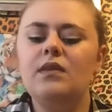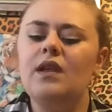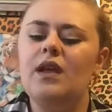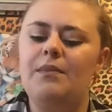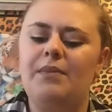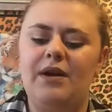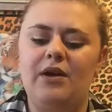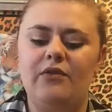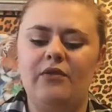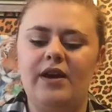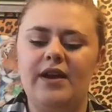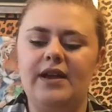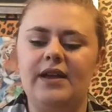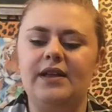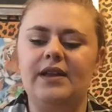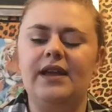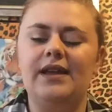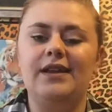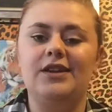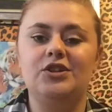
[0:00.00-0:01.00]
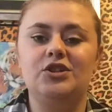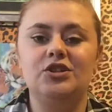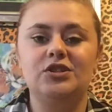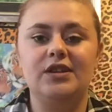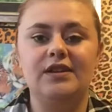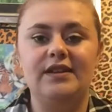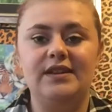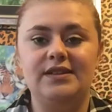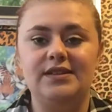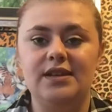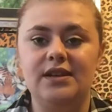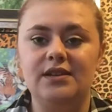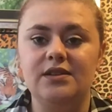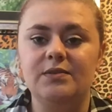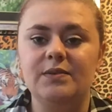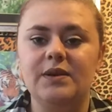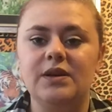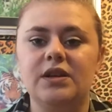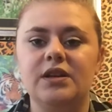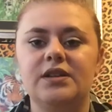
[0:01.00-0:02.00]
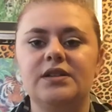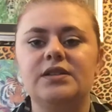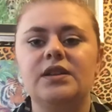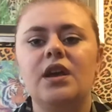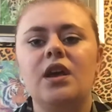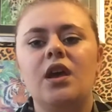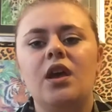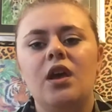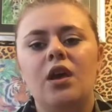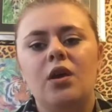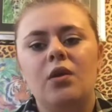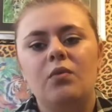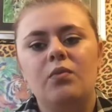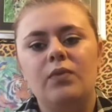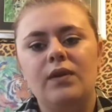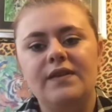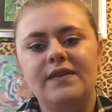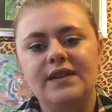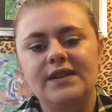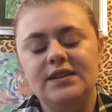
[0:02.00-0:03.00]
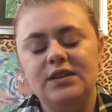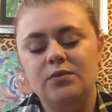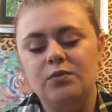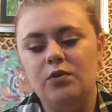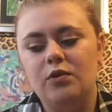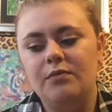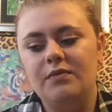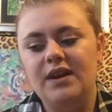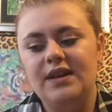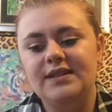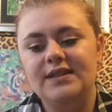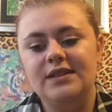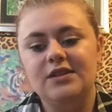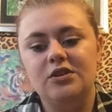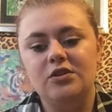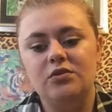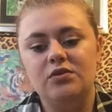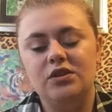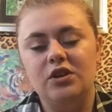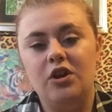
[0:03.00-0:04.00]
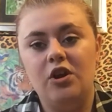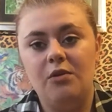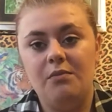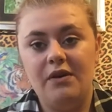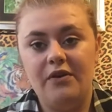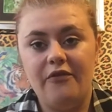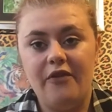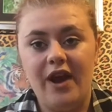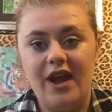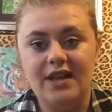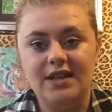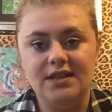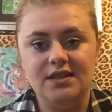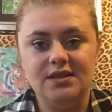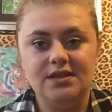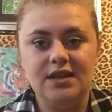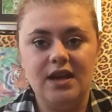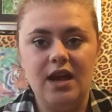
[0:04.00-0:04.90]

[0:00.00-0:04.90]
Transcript: about Ryan, and I should have listened, because when they did warn me, I did lose a lot of my friends.